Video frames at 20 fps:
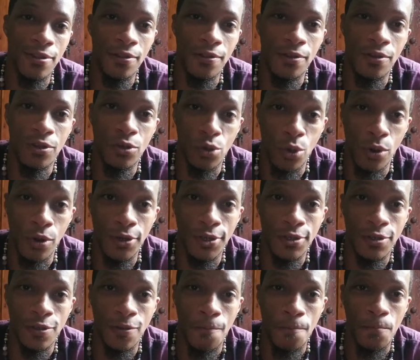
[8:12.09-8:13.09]

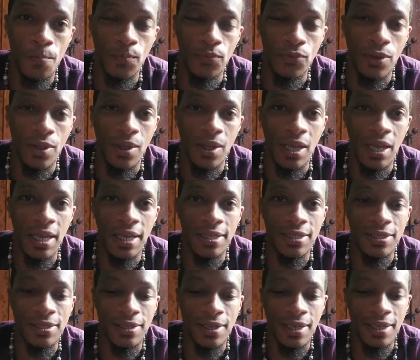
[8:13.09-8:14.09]
Source.
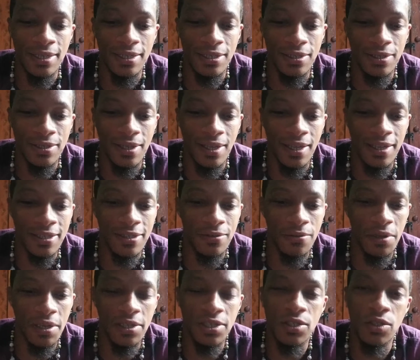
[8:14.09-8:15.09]
It's
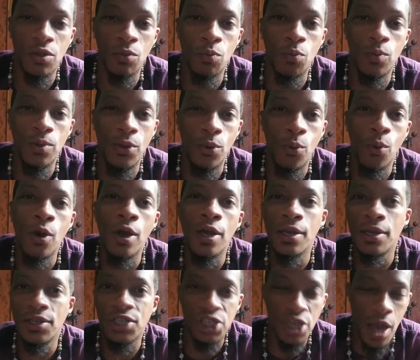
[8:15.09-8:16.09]
the
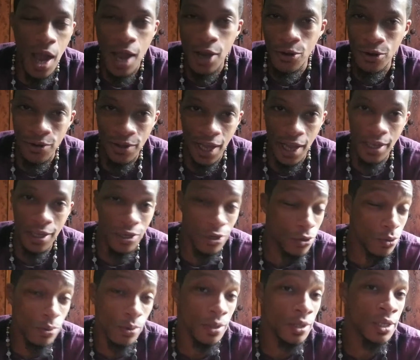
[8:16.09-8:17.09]
one chakra that
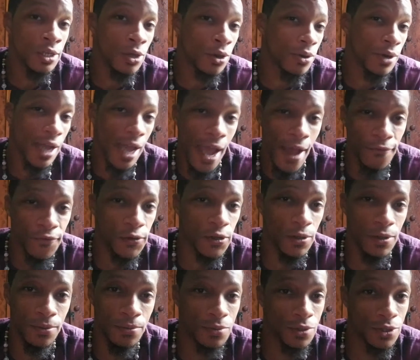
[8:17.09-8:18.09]
you really don't have
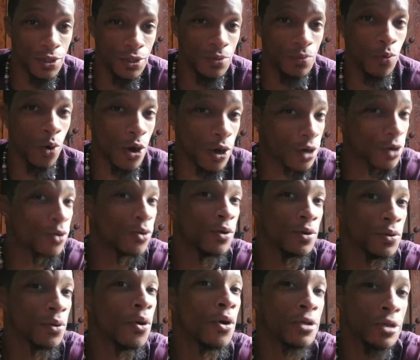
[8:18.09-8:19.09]
to work
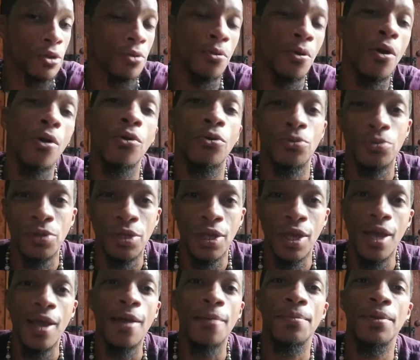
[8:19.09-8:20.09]
on your own,
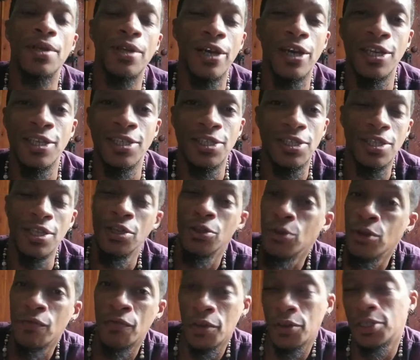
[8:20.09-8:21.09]
because the
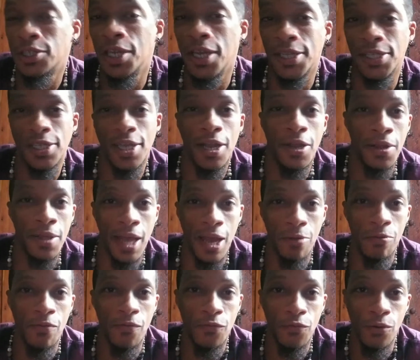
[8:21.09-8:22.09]
universe takes care of that
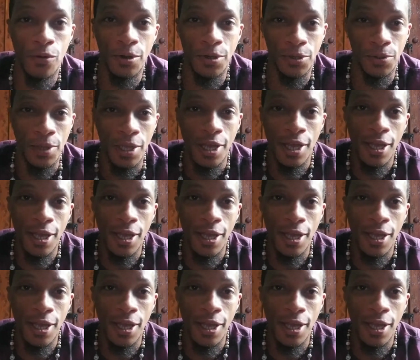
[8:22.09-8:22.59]
one for you.